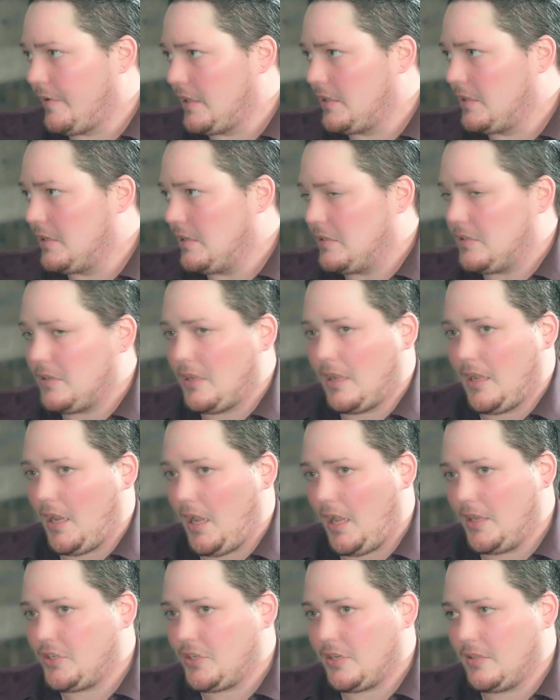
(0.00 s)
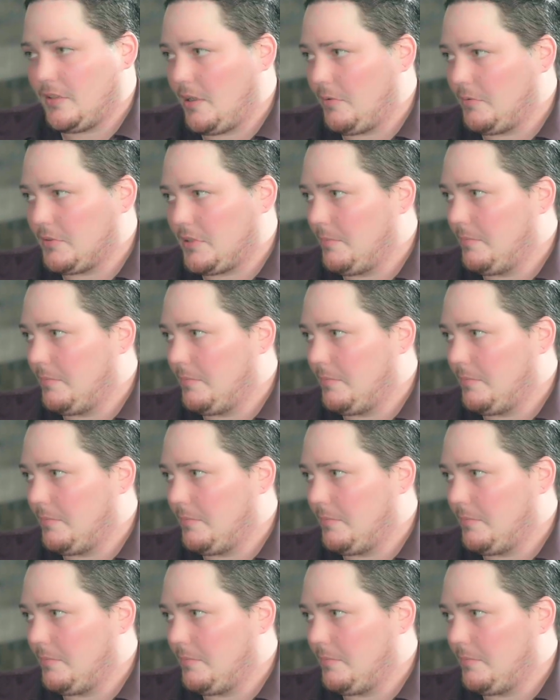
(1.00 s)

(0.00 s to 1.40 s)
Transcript: at least, I share that with